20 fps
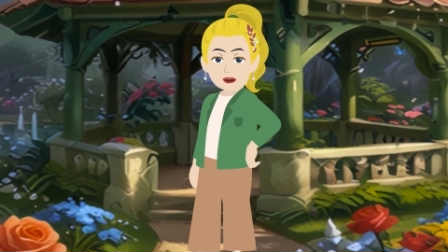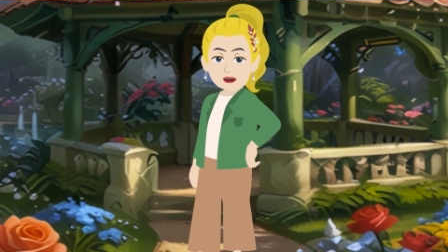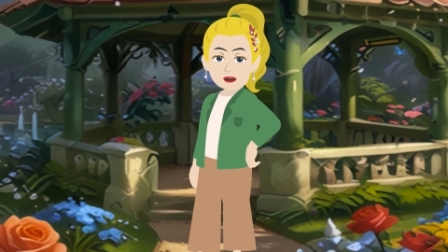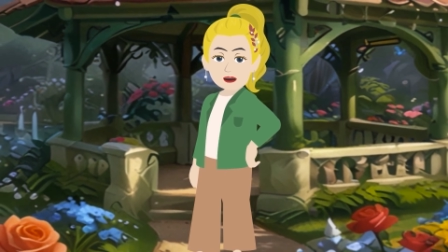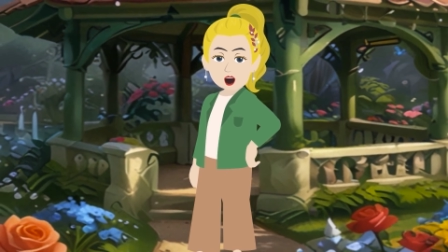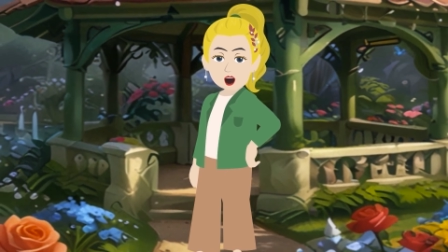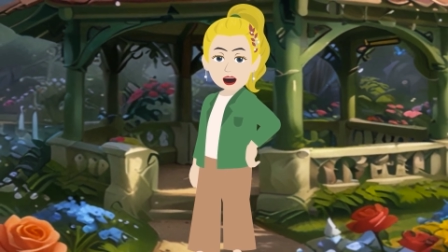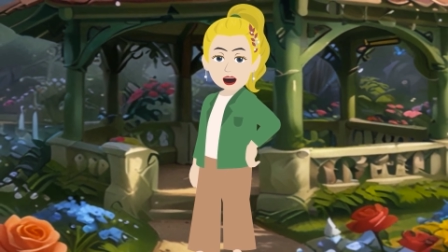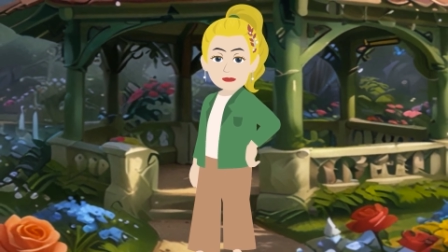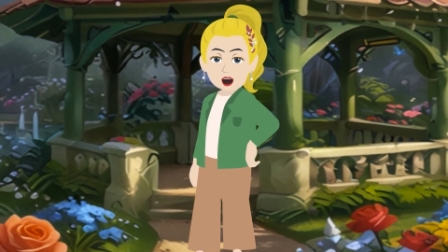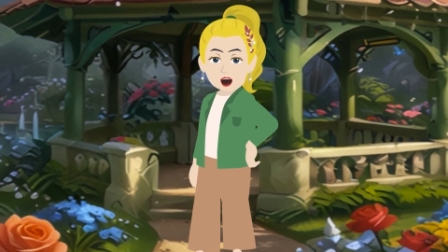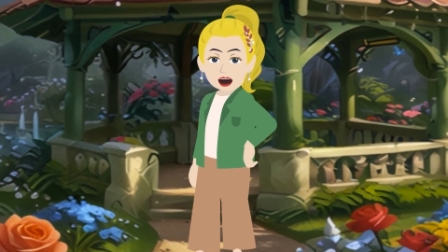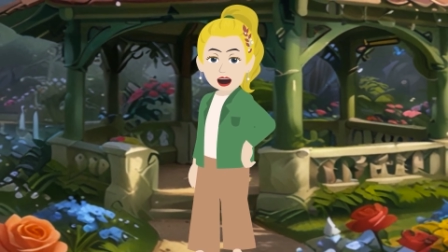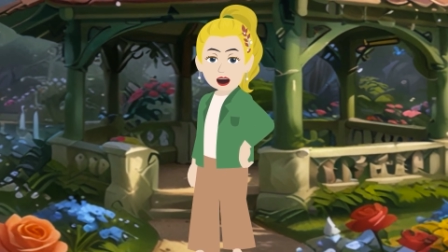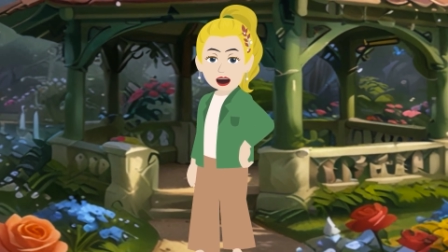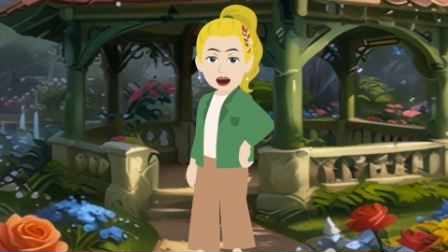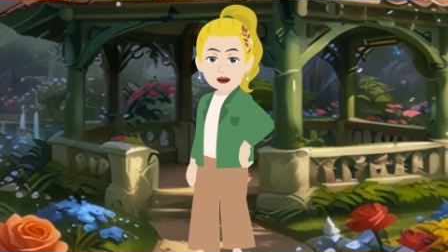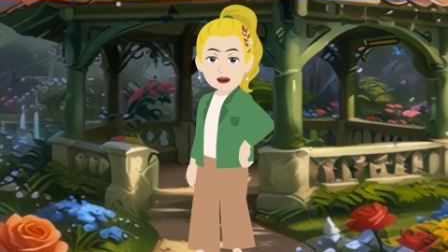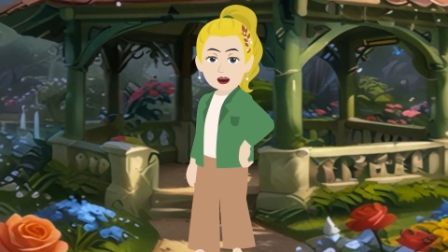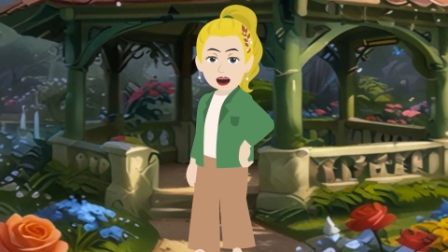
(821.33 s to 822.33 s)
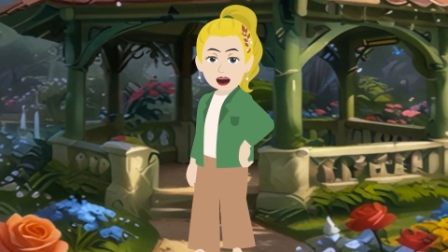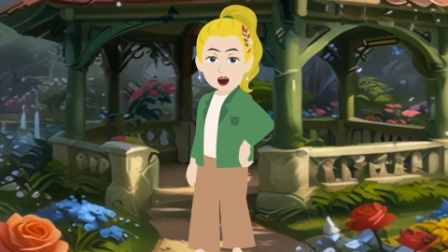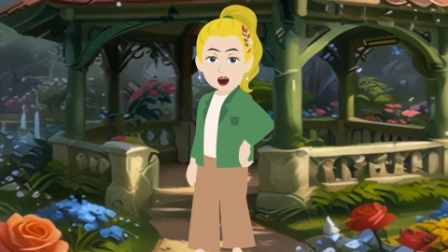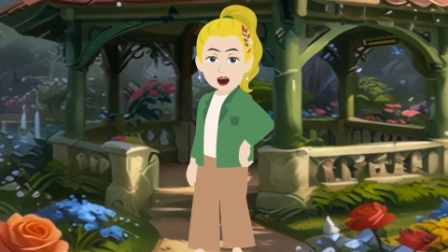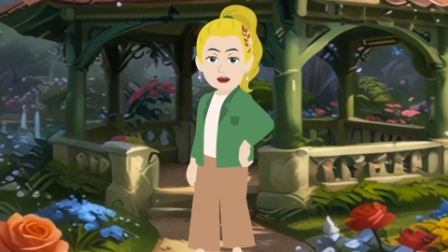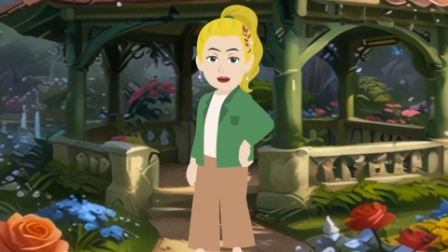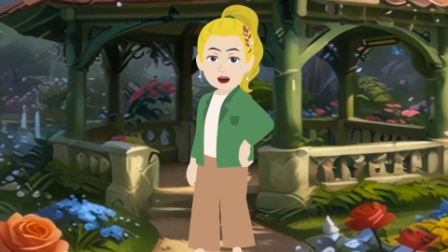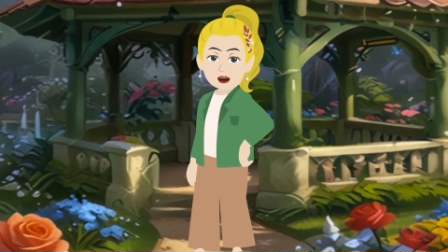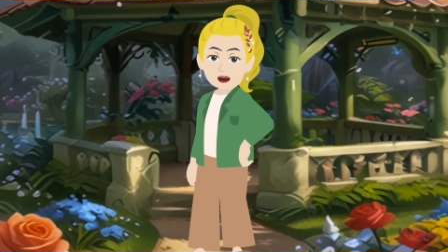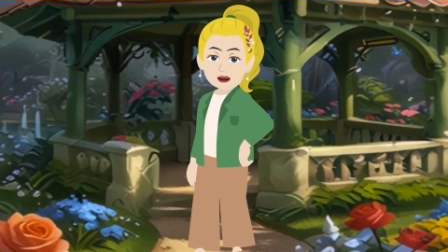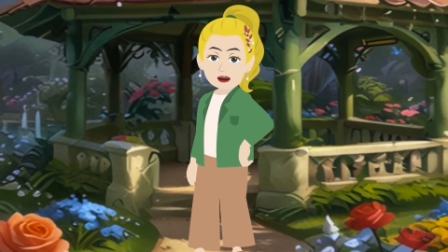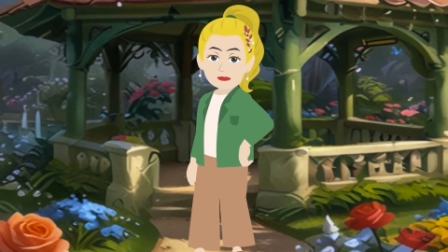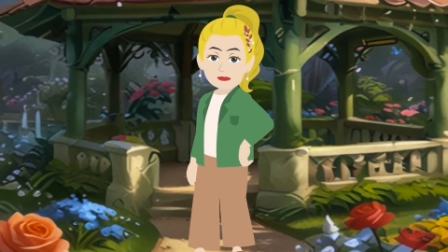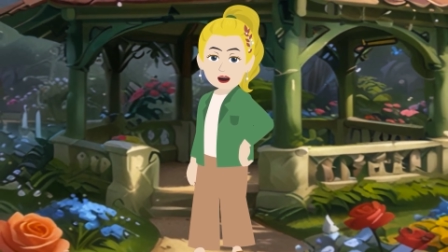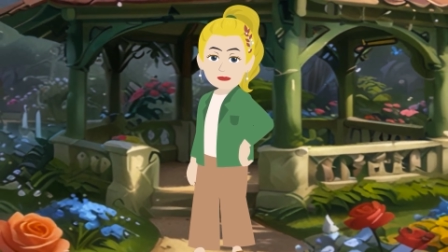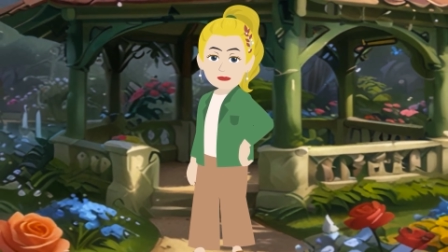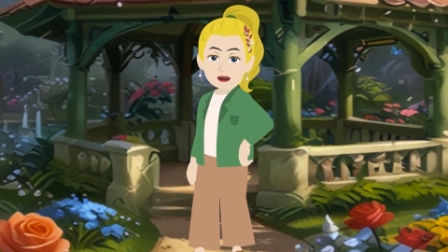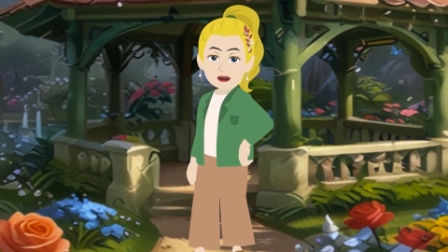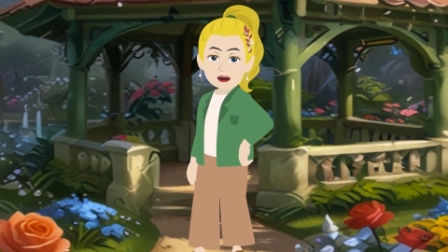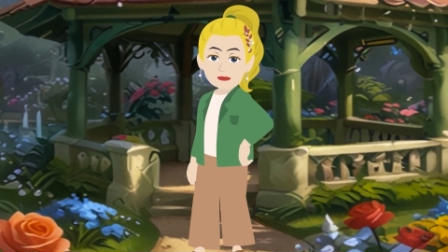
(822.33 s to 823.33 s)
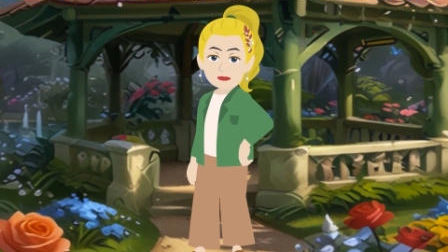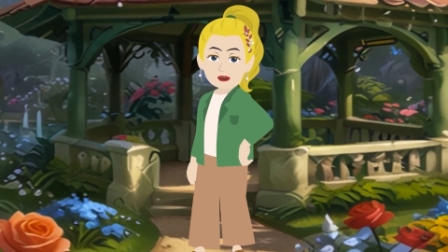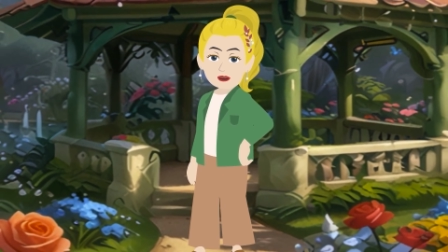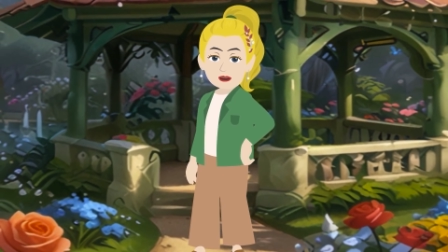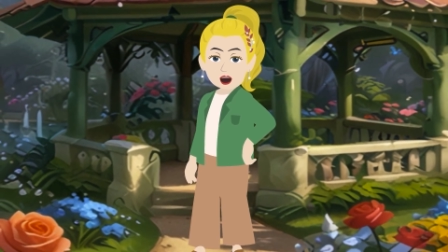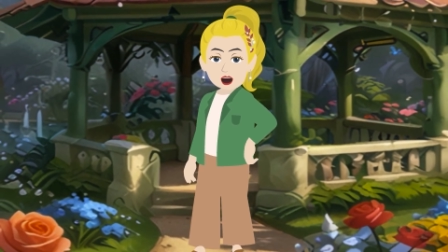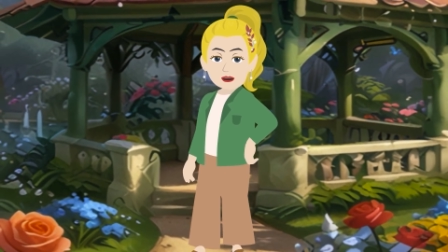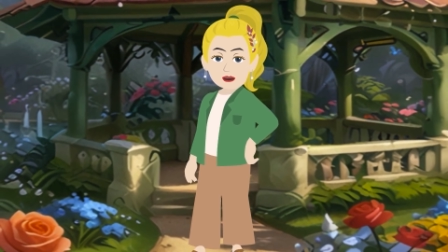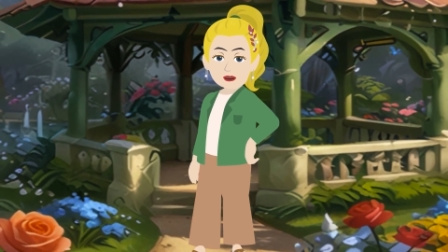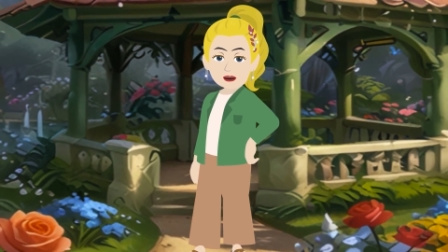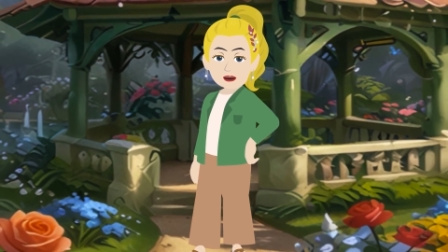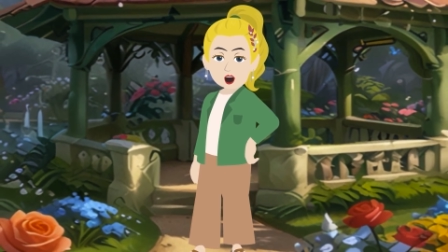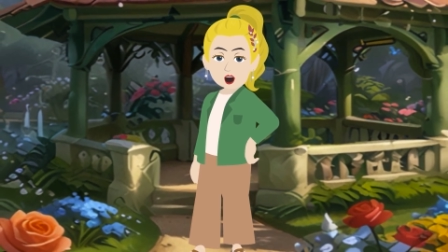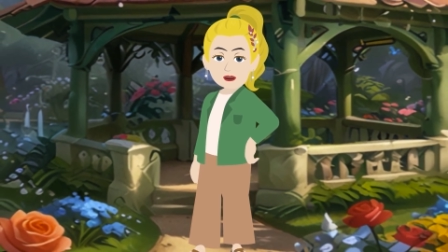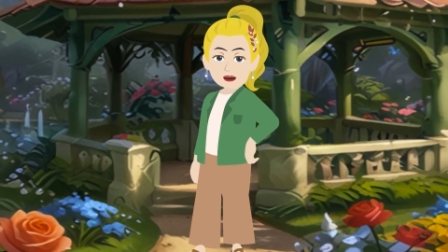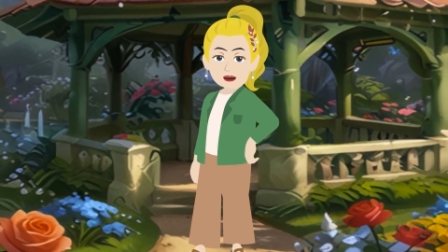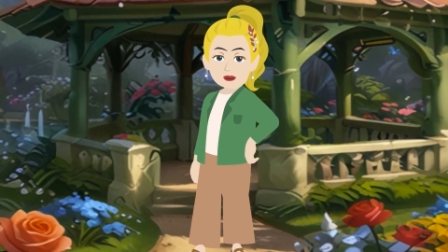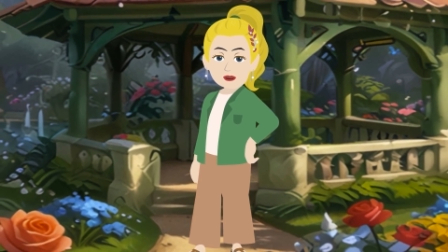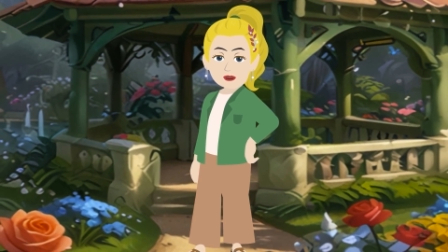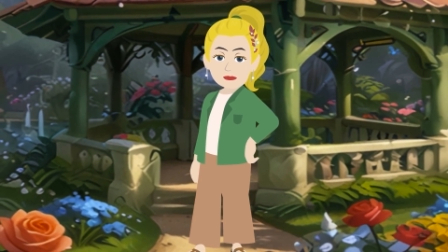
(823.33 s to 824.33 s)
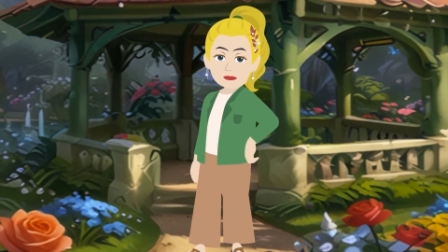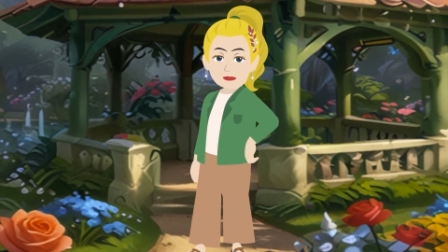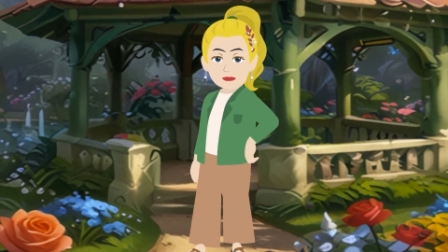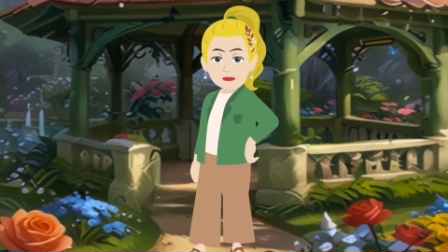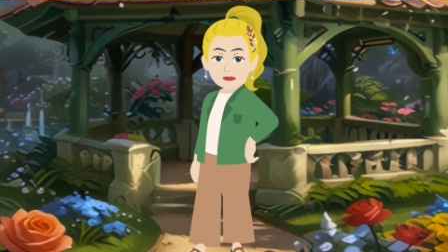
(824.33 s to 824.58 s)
Be easy about all of this. It is supposed to be fun.